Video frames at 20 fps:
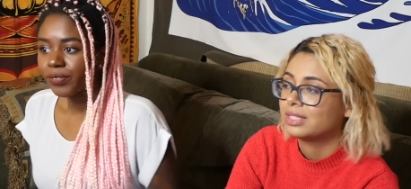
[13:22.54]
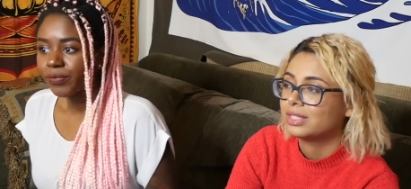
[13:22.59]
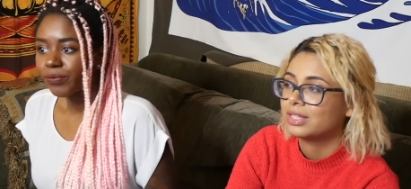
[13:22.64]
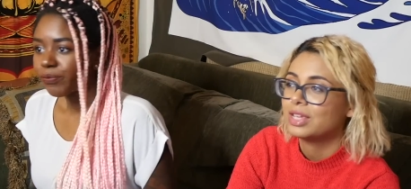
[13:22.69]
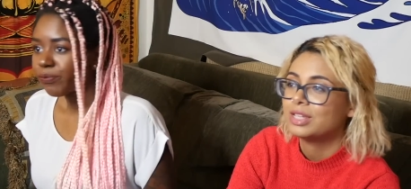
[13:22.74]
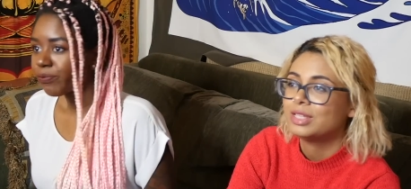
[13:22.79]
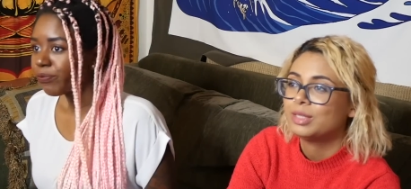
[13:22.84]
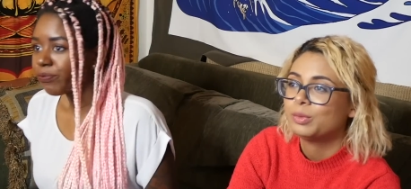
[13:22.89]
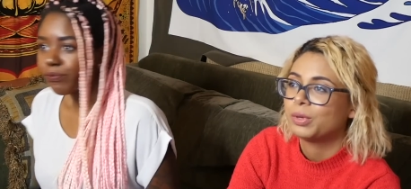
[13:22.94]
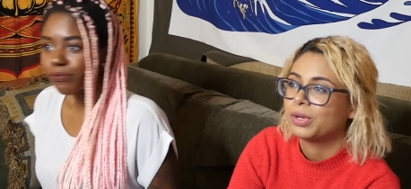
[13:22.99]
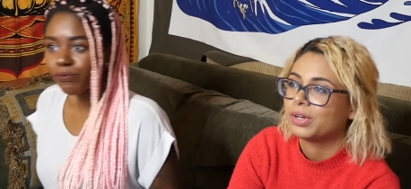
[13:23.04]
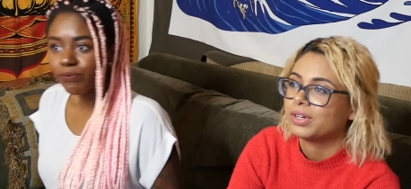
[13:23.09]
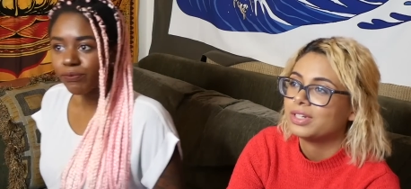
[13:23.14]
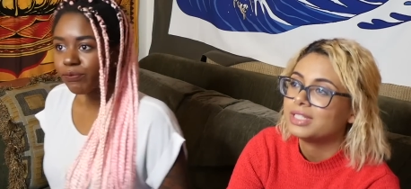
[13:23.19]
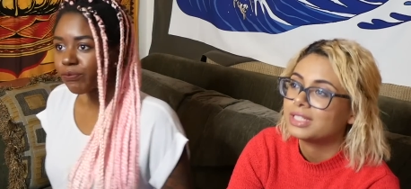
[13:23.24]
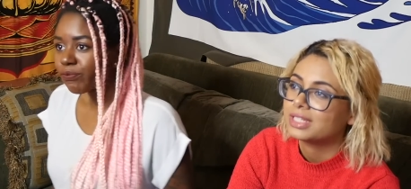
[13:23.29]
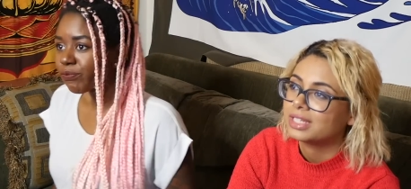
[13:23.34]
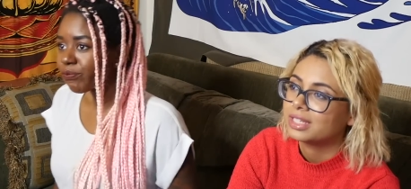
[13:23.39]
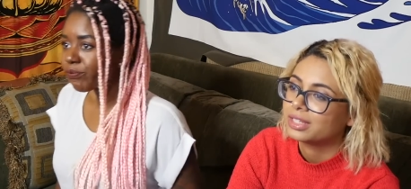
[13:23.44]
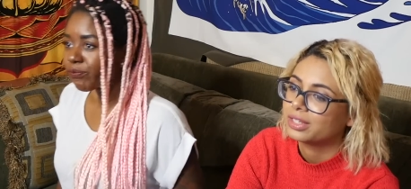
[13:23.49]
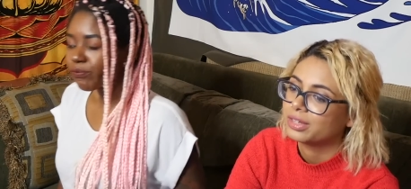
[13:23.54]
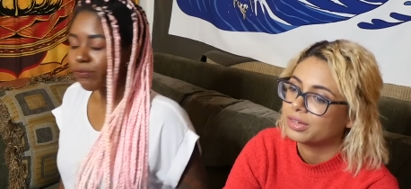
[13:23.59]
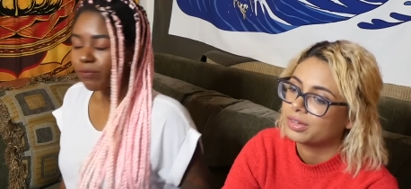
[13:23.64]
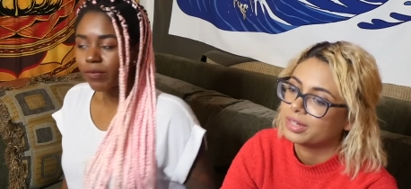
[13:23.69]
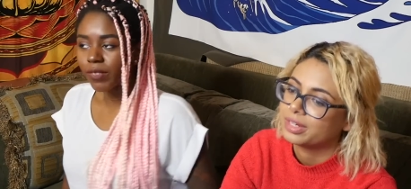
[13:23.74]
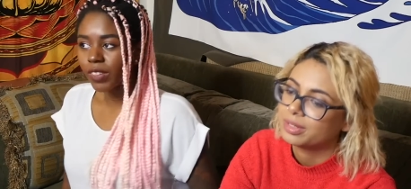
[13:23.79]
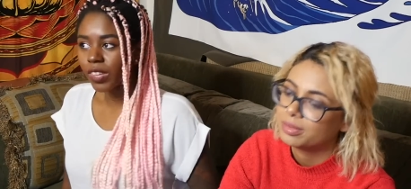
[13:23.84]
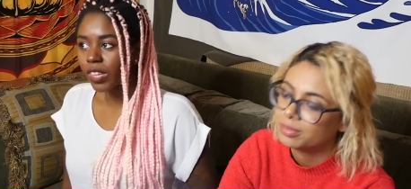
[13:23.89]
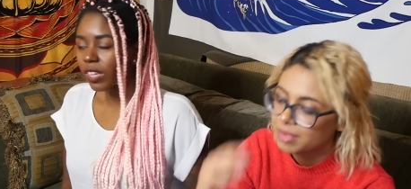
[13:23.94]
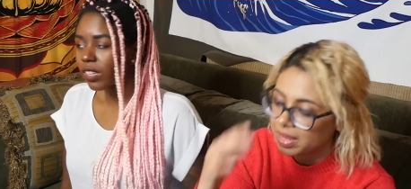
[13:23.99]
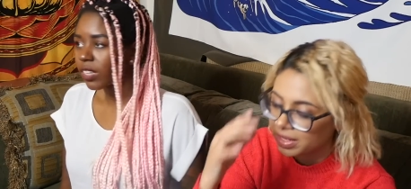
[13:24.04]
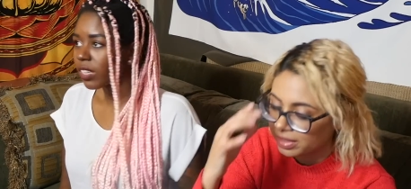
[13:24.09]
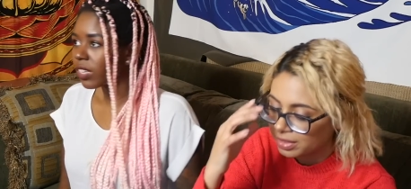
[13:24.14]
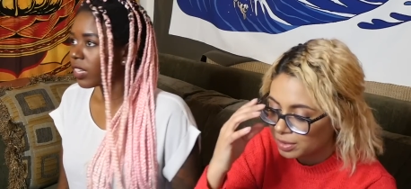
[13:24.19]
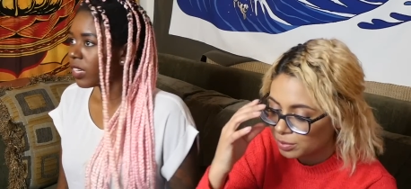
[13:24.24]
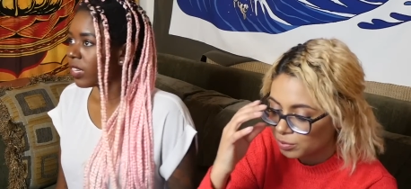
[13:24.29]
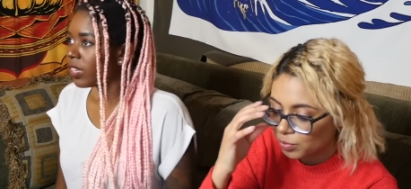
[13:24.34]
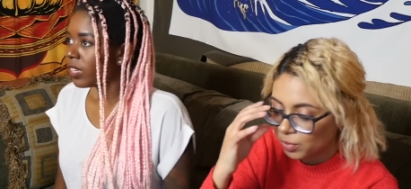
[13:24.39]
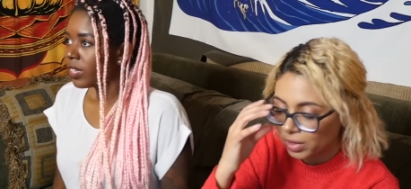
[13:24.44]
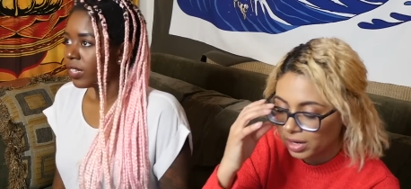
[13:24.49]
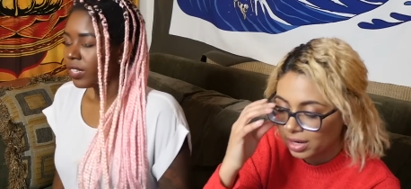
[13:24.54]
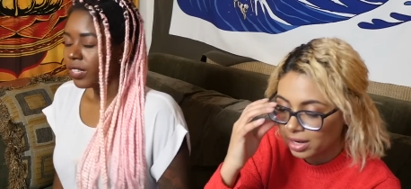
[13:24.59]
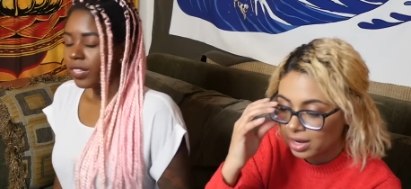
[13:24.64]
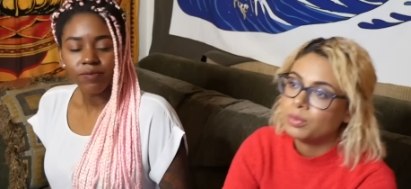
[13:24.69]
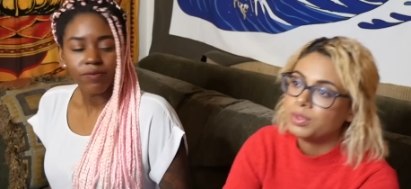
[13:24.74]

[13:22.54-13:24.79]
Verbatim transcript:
Speaker 1: is a conspiracy theory at this point.